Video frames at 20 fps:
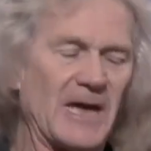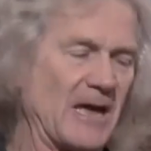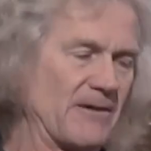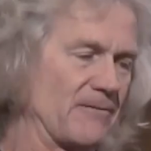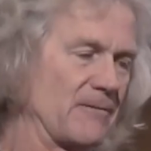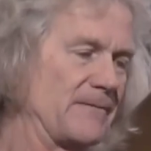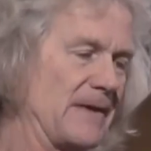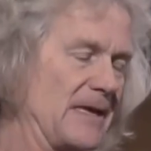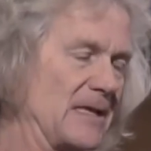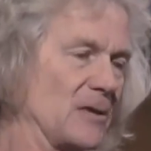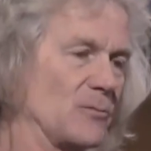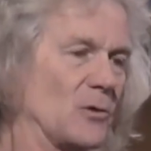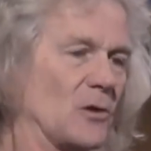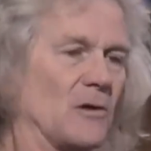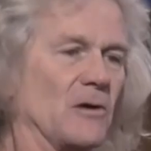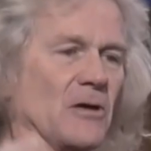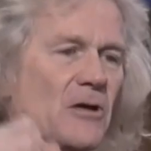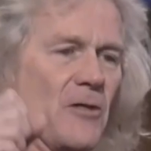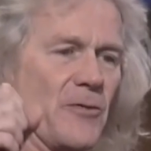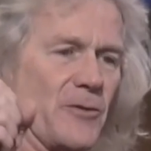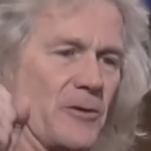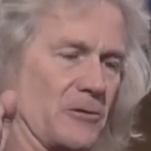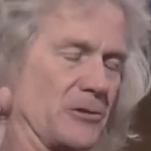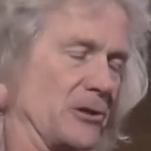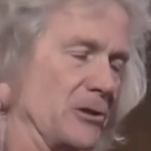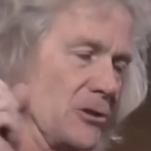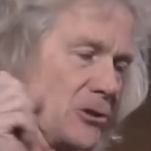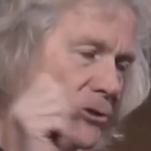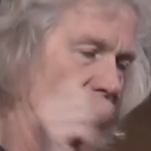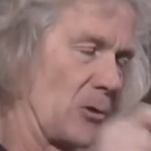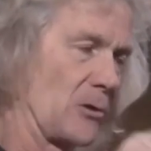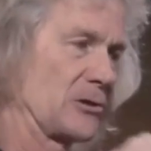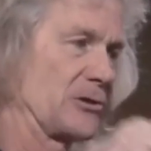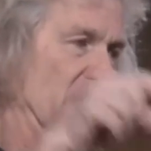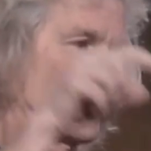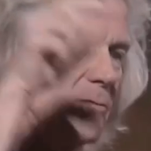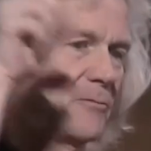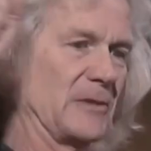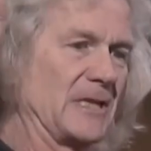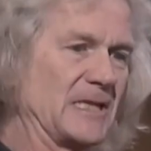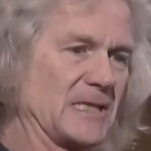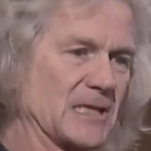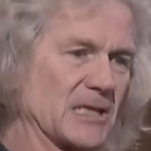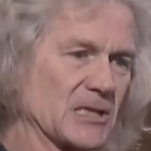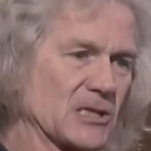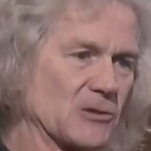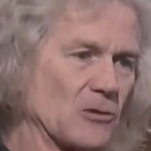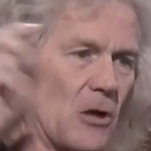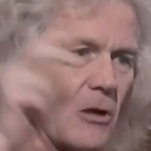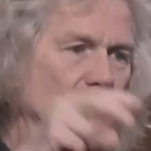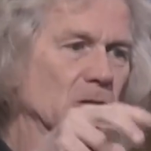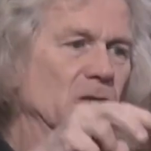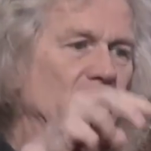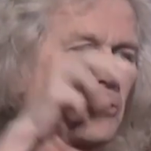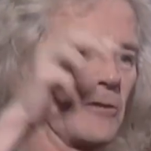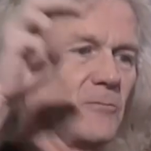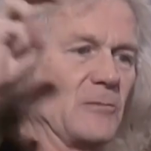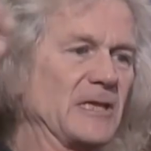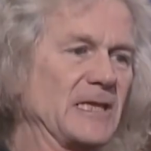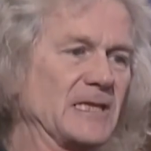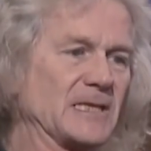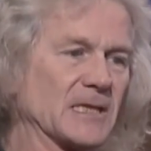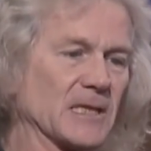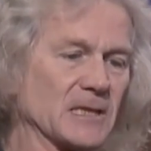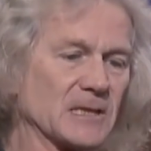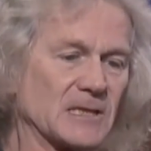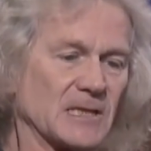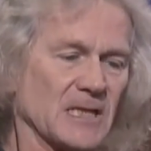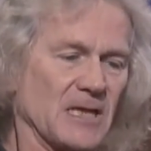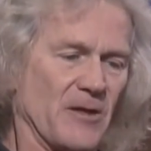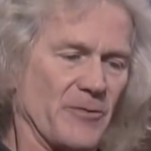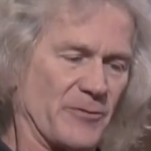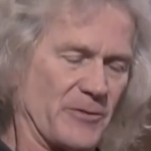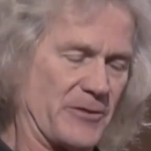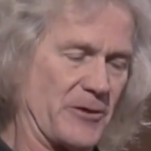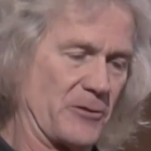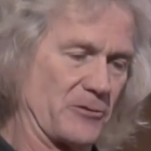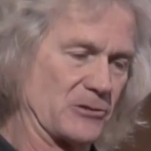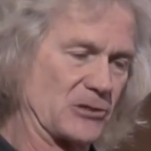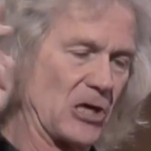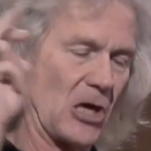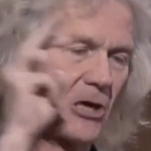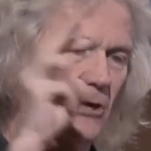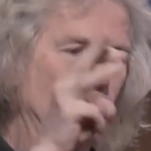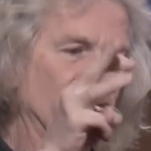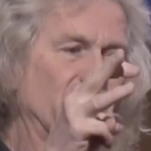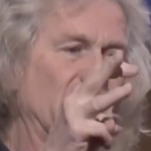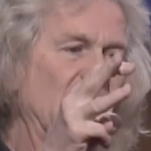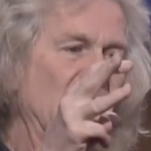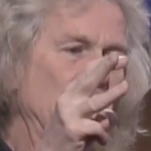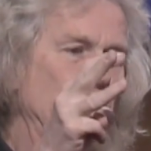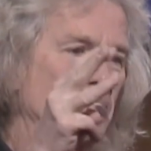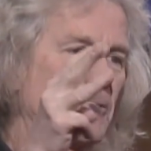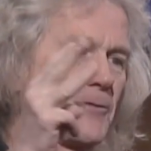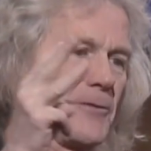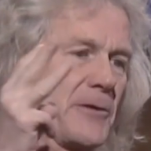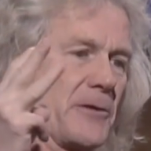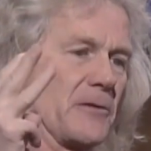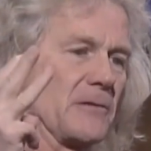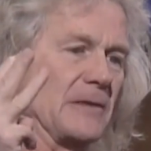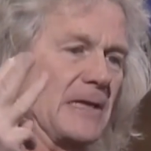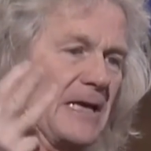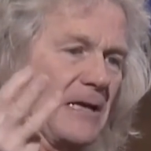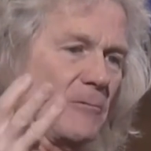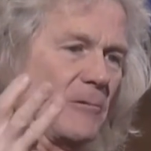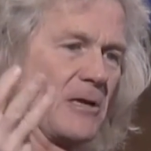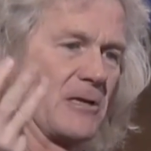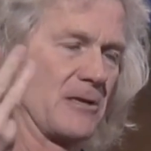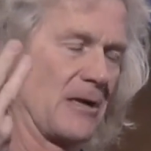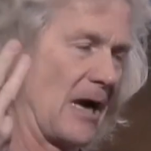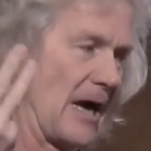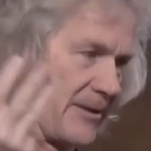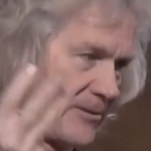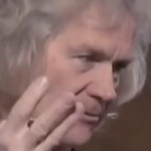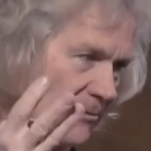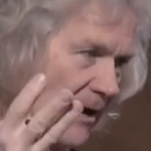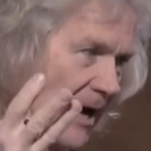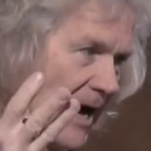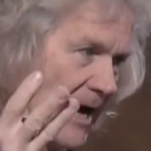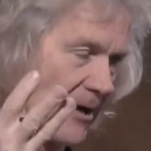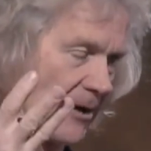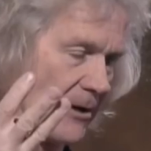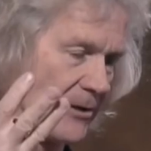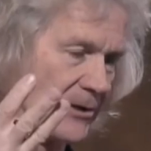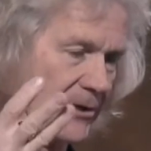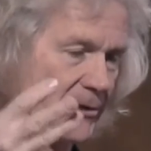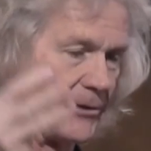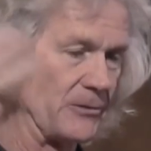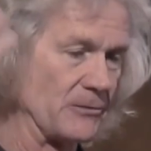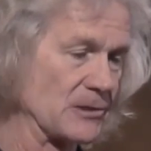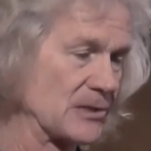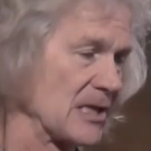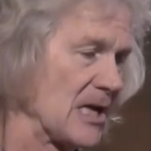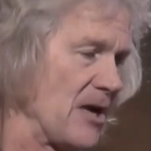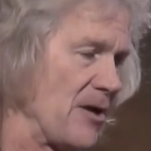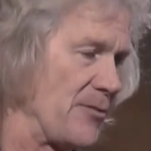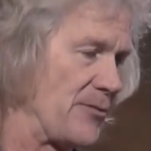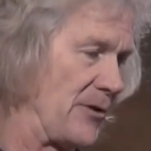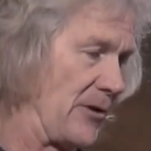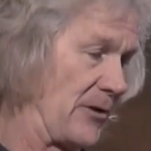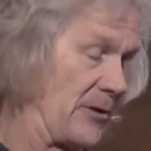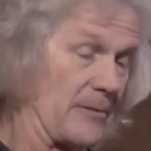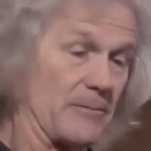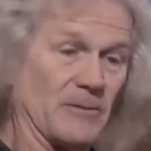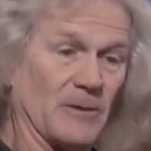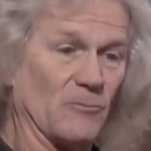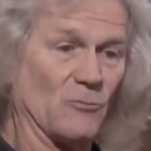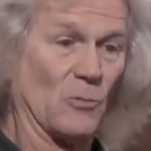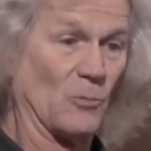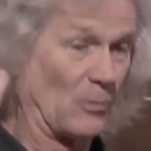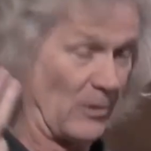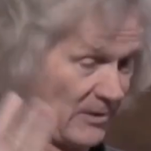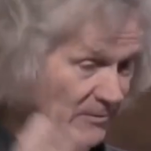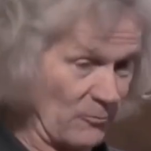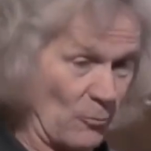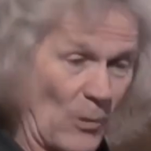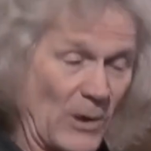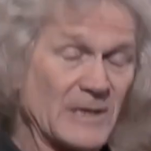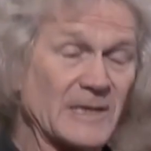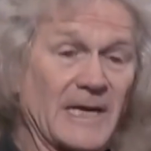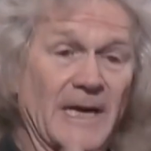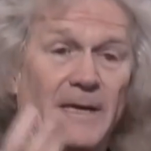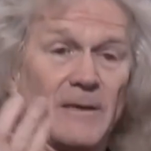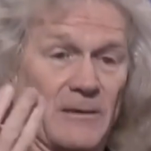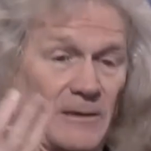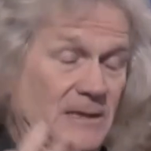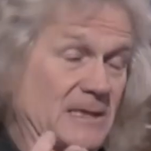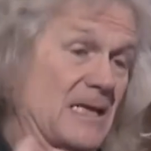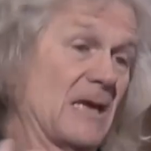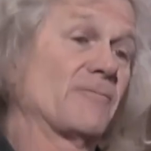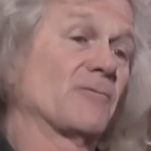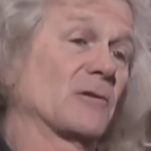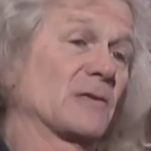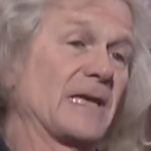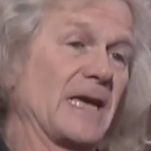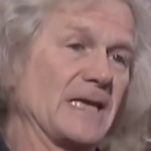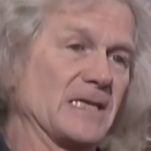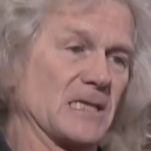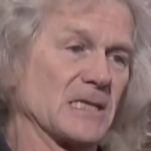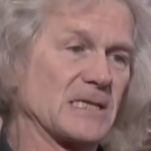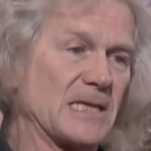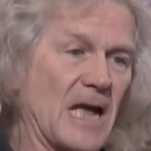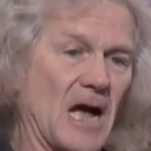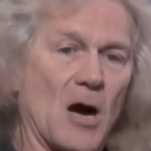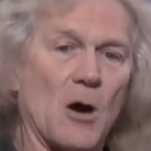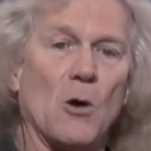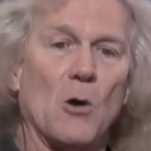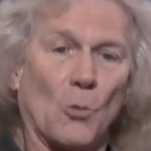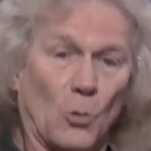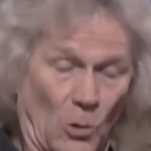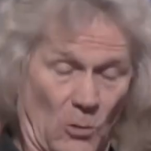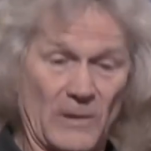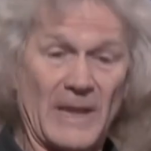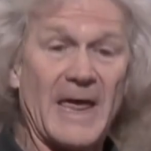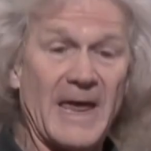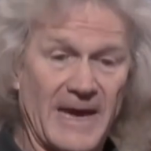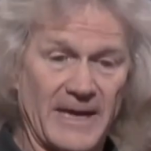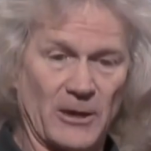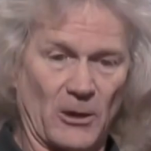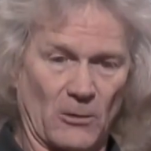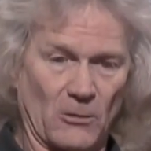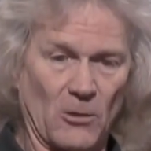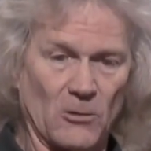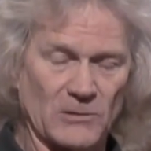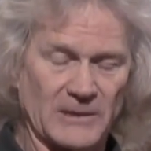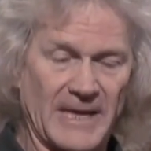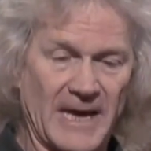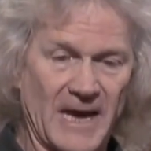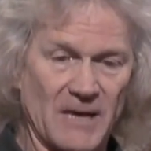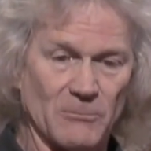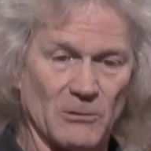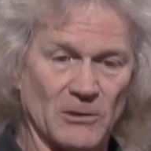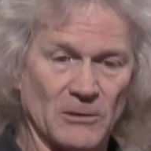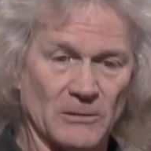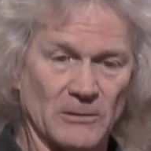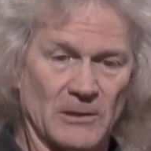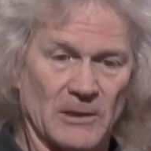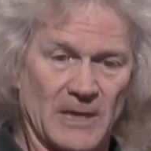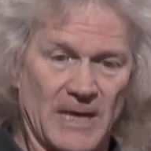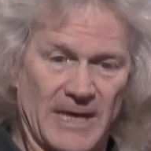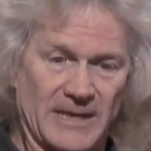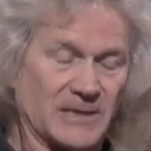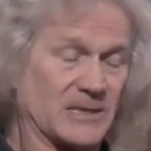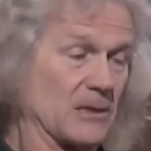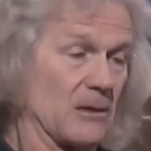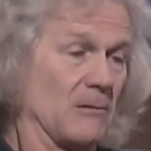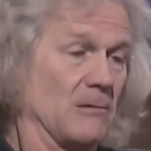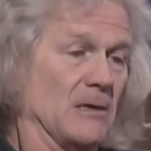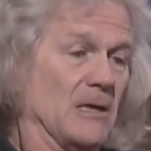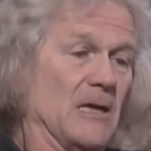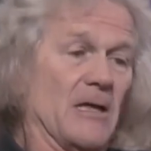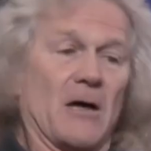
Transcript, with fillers: have available, they're short-term leases, long-term leases, they're dark fiber that are lit under IRUs. They're, one, several cases now, we're laying our own cable. And so